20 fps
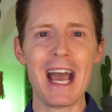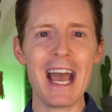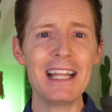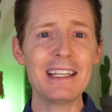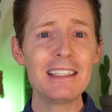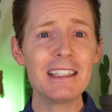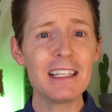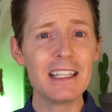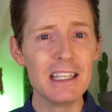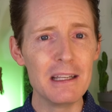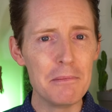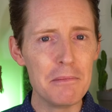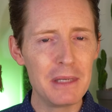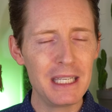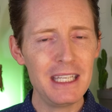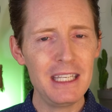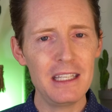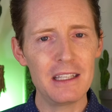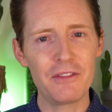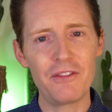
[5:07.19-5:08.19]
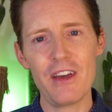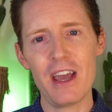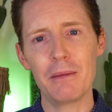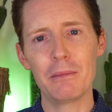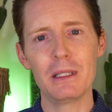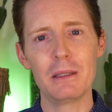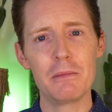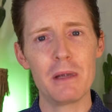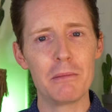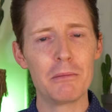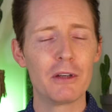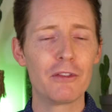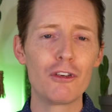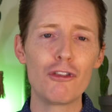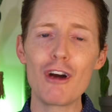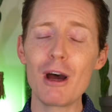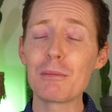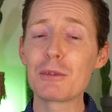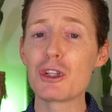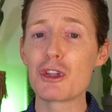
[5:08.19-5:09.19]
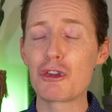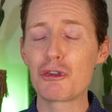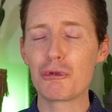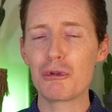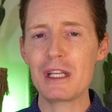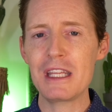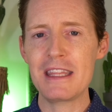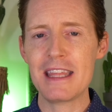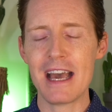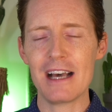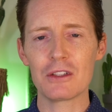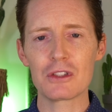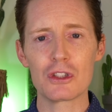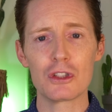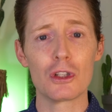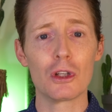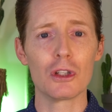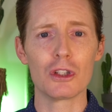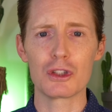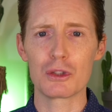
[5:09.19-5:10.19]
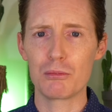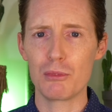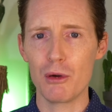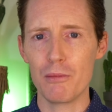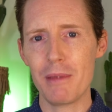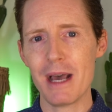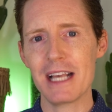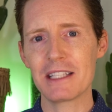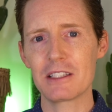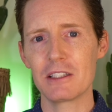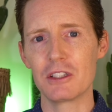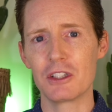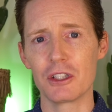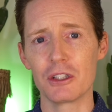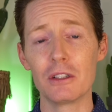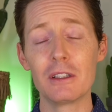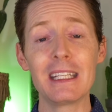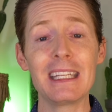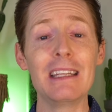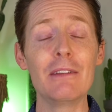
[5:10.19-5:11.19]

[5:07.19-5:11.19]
and an immediate family member for up to $3,000 per passenger